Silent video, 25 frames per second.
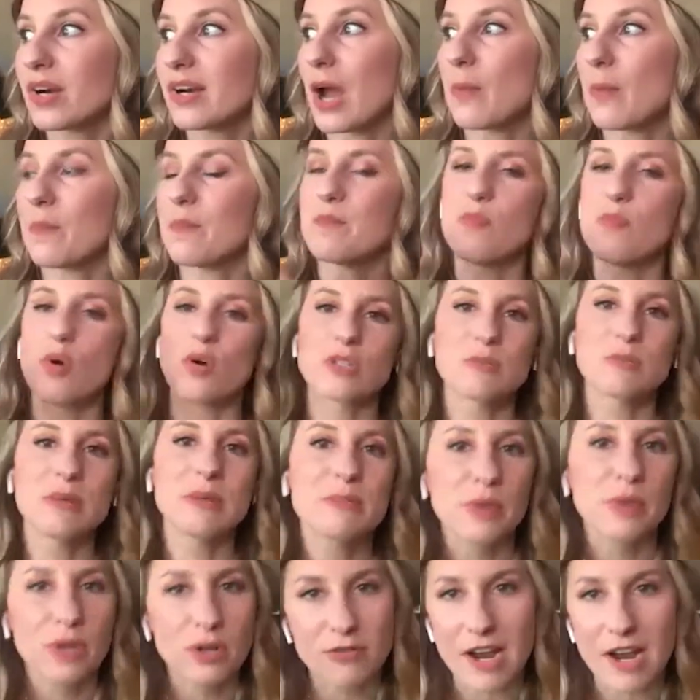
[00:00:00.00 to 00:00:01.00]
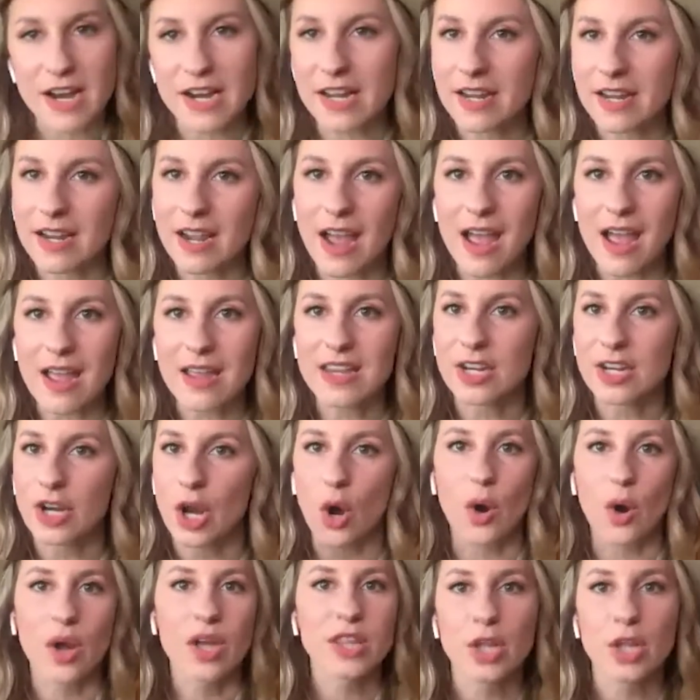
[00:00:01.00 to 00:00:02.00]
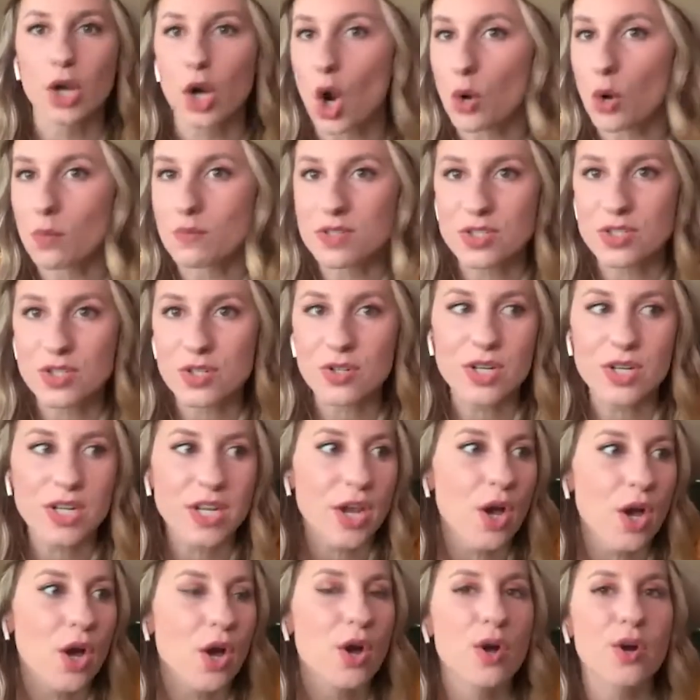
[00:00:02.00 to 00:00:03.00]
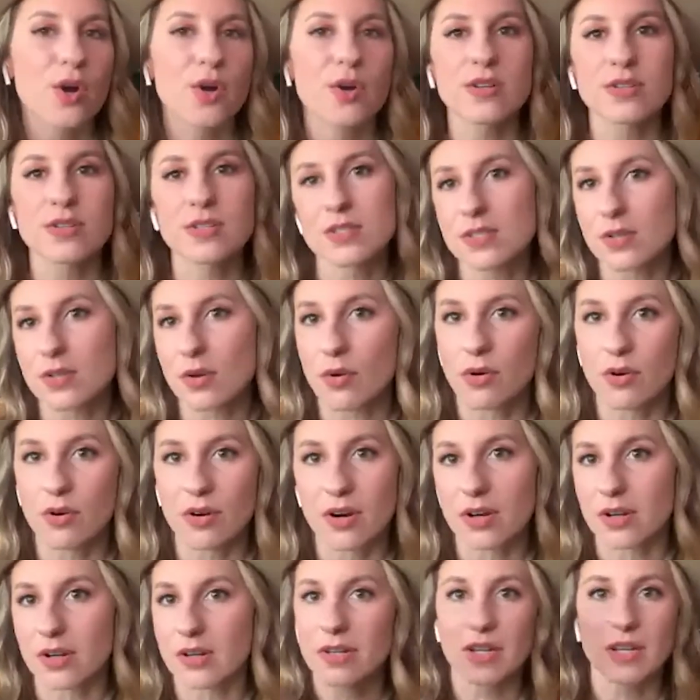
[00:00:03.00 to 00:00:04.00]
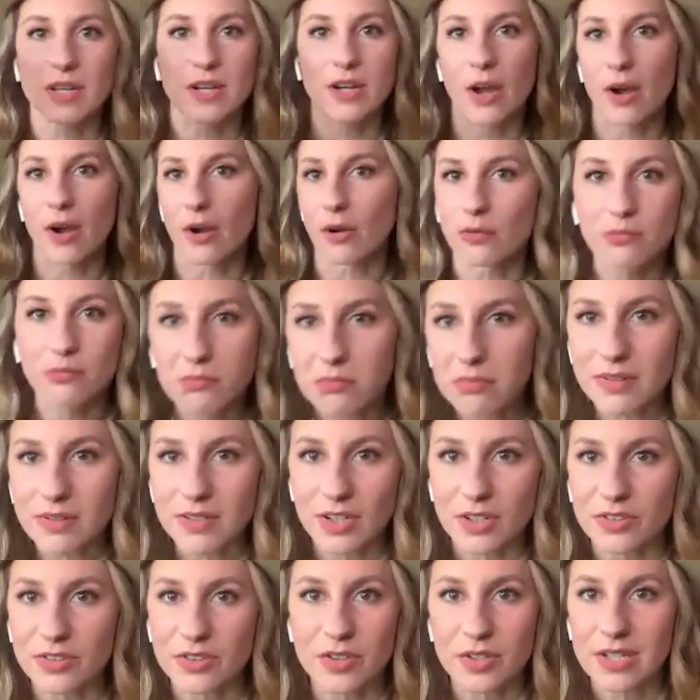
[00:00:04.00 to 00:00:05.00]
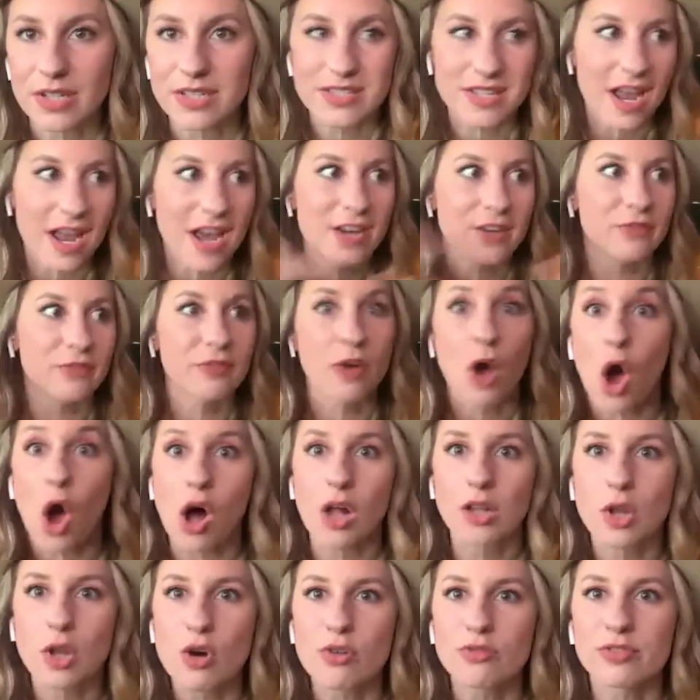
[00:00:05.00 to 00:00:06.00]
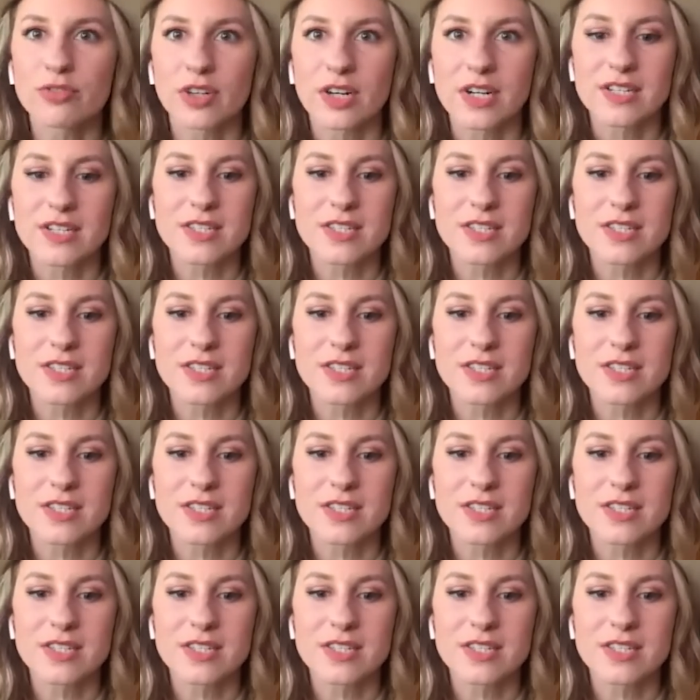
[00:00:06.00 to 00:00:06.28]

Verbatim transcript: Where now most people are writing, you know, in their home studios or, you know, it's kind of all over.